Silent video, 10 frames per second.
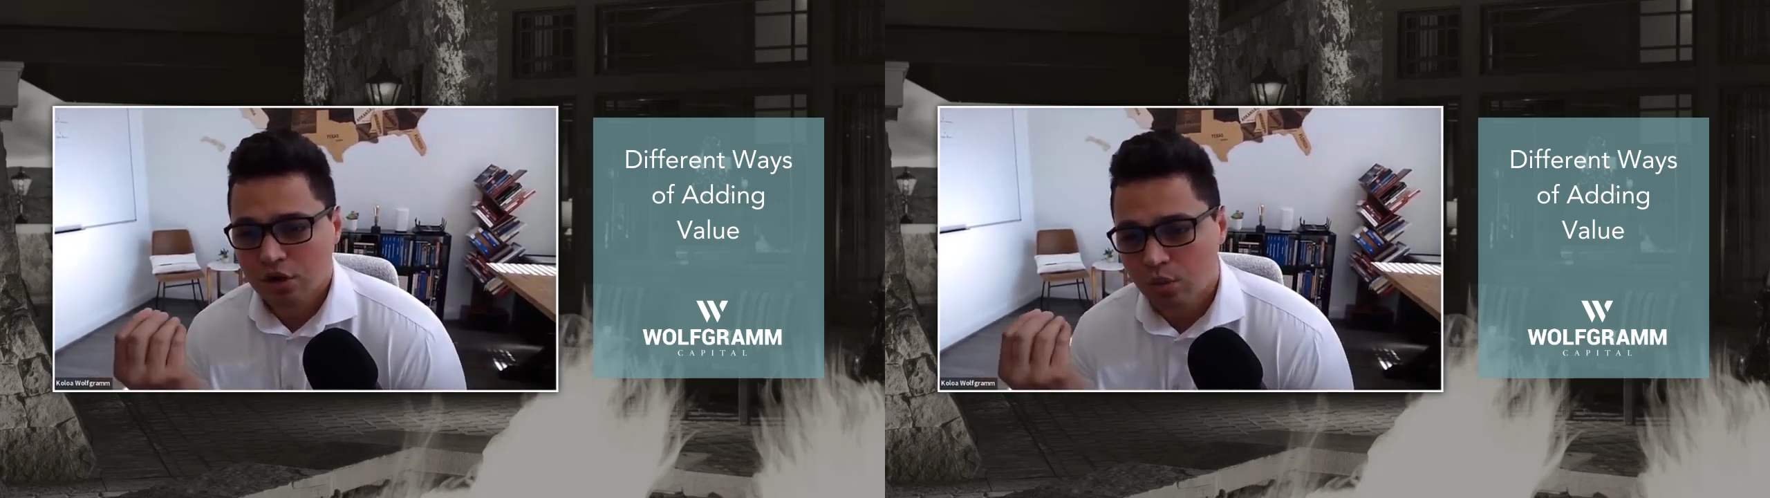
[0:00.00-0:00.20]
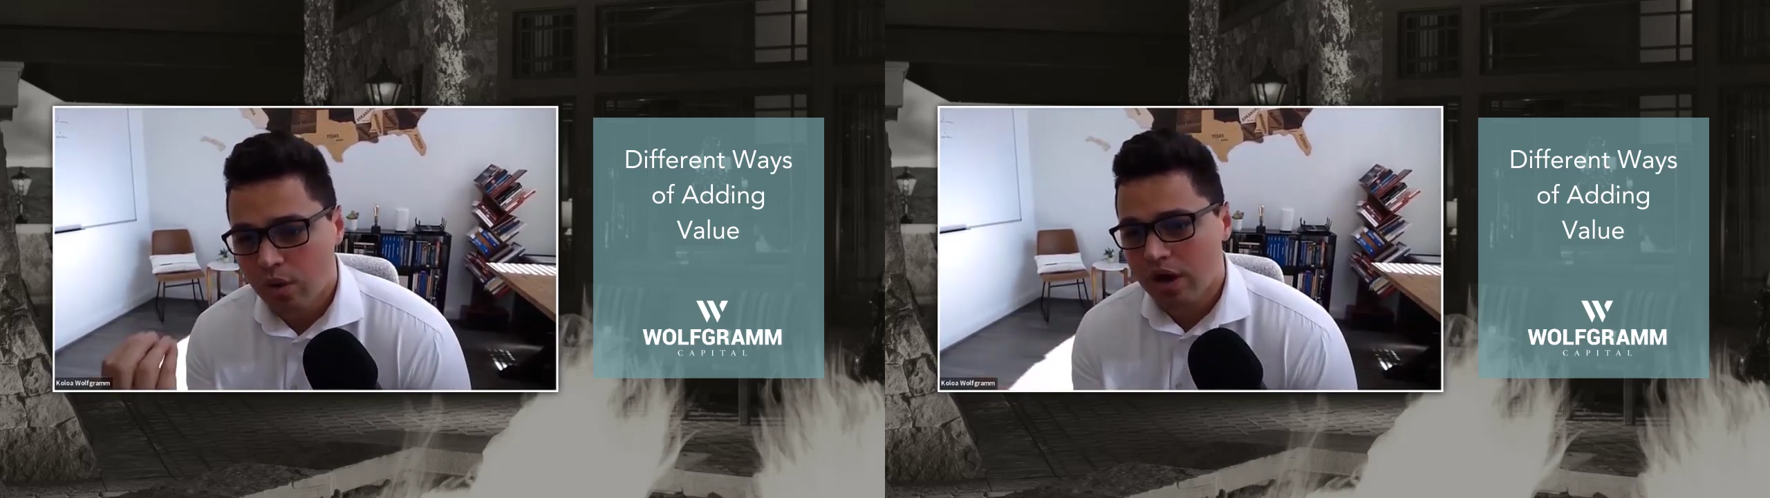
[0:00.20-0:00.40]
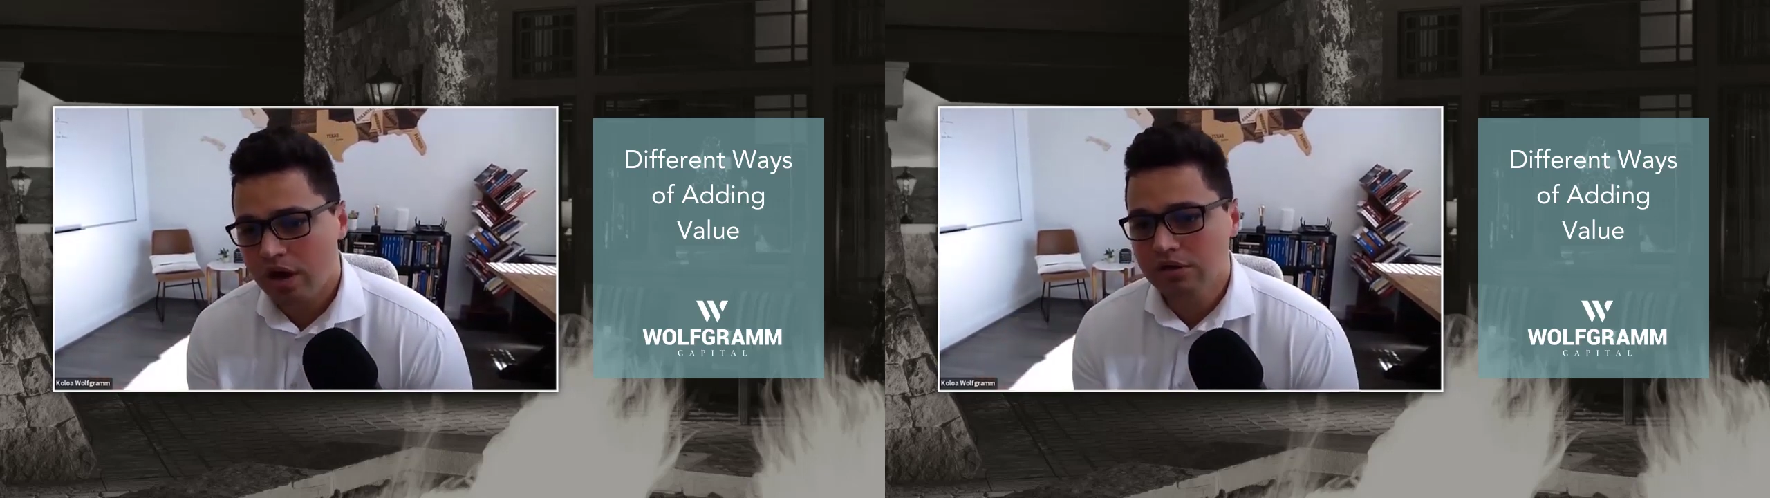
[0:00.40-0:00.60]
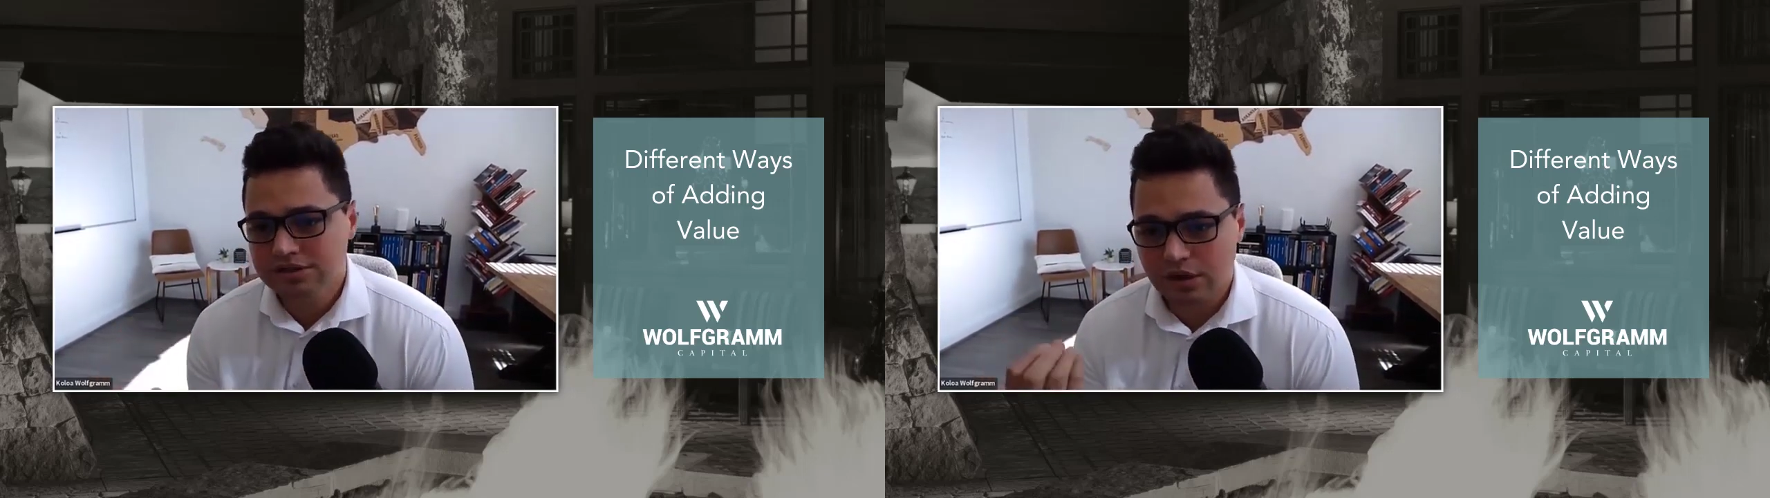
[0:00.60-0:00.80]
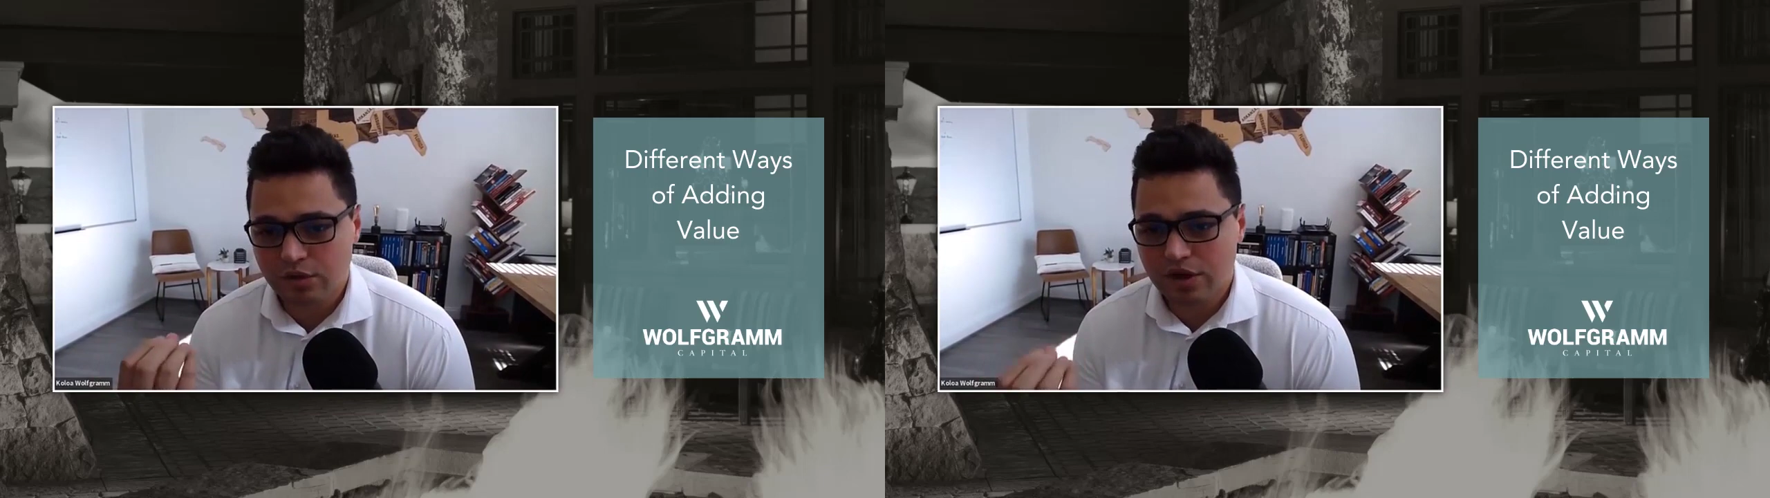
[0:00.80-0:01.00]
where
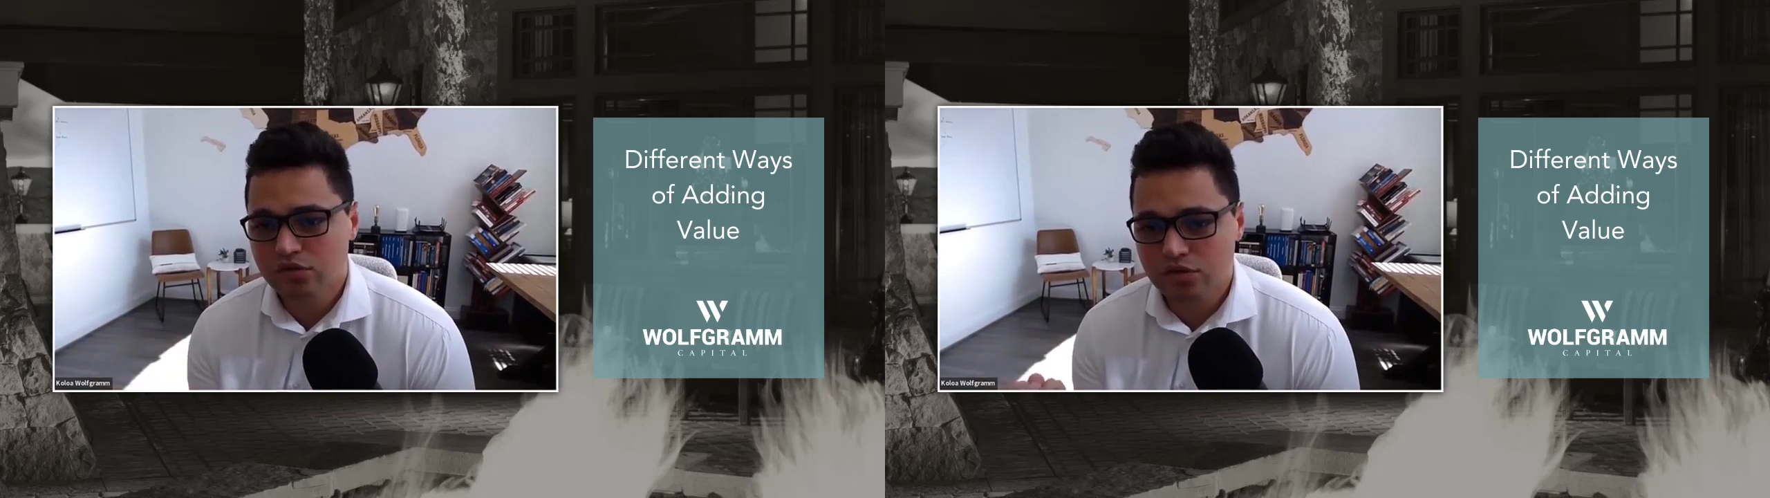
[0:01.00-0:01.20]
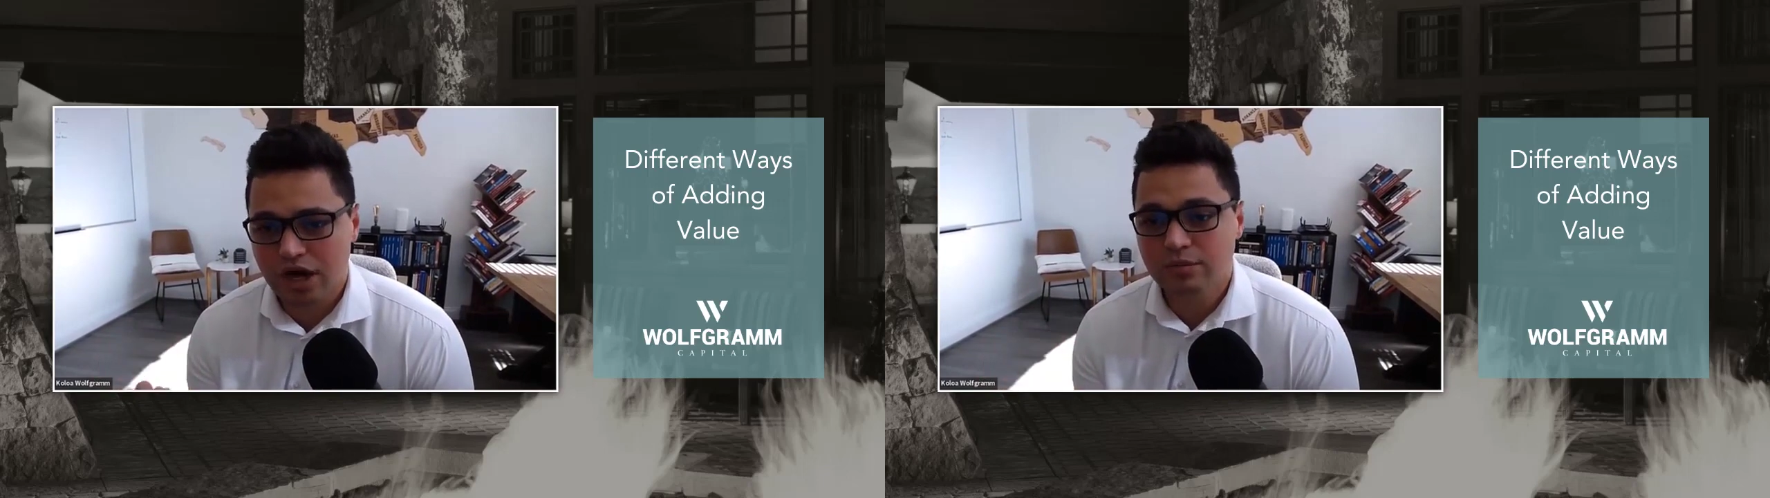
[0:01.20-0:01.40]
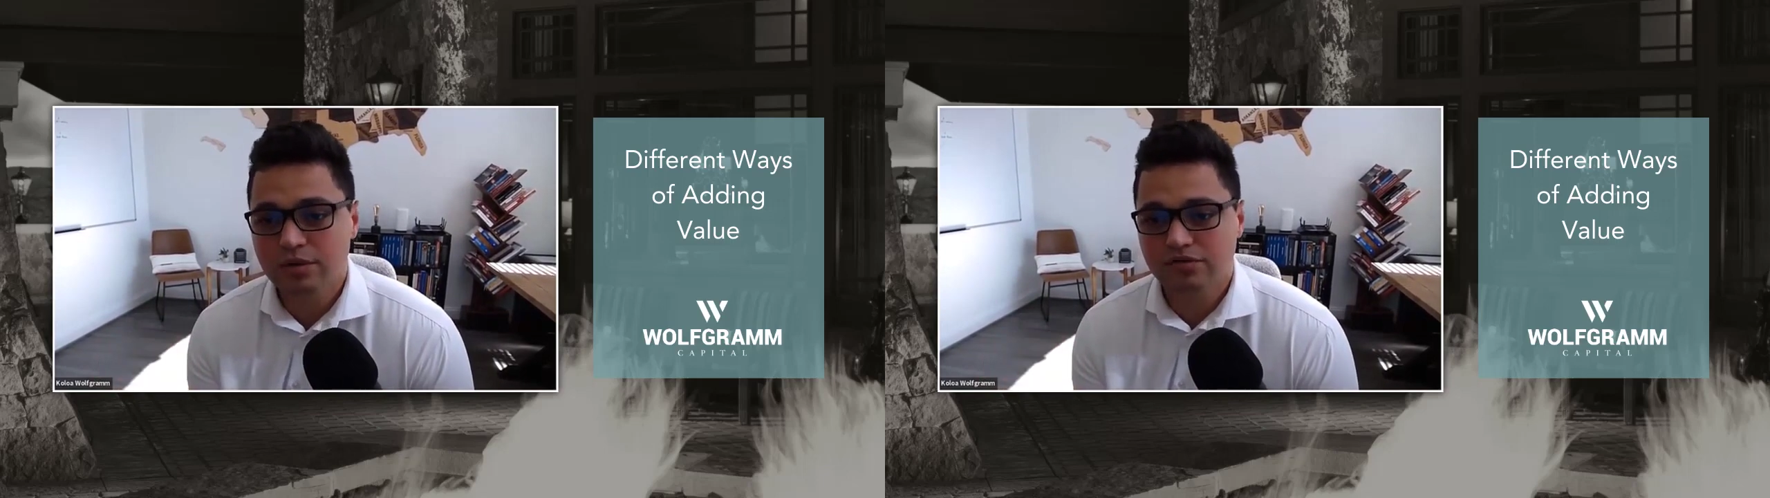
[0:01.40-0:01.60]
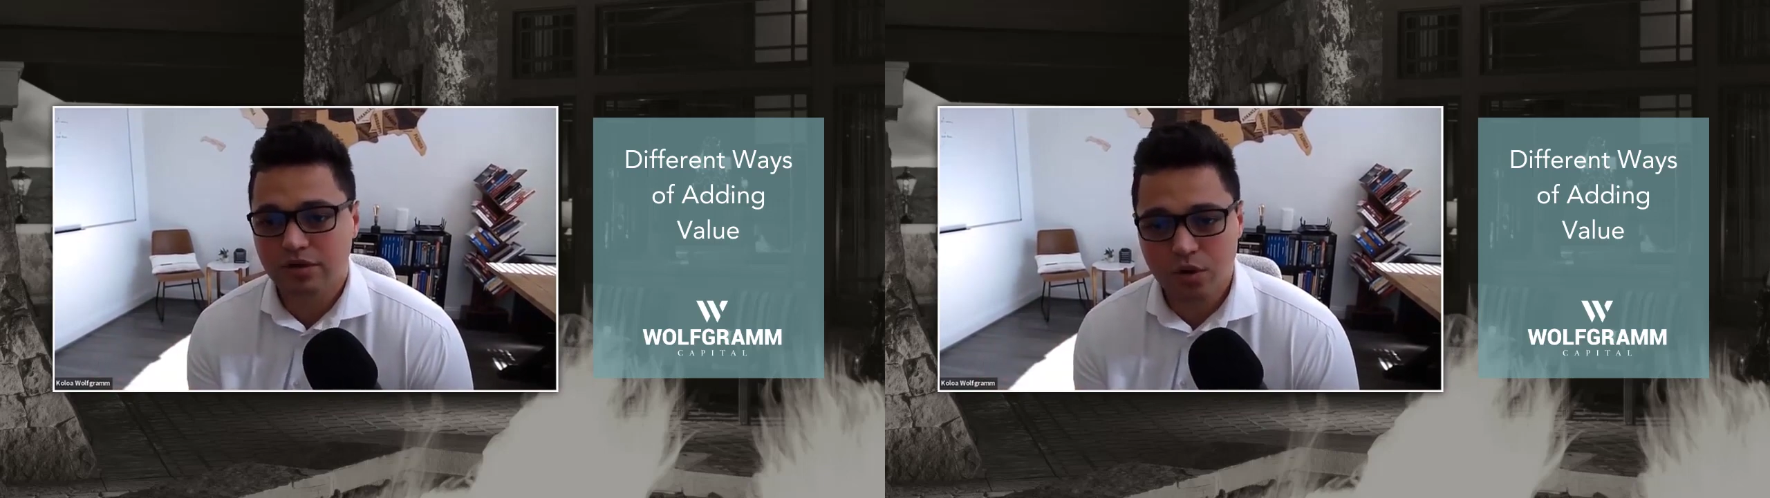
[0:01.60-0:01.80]
is that revenue coming from?